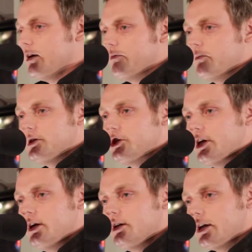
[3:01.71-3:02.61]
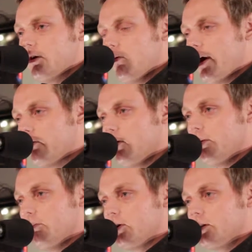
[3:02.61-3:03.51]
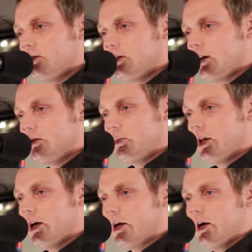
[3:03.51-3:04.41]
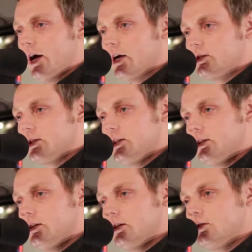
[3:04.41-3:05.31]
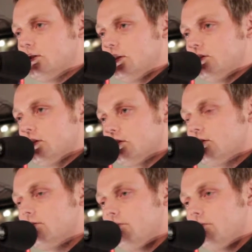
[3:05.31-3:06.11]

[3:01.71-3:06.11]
up from his chair in, like, a white robe and Birkenstocks and be like, actually, it's Jesus.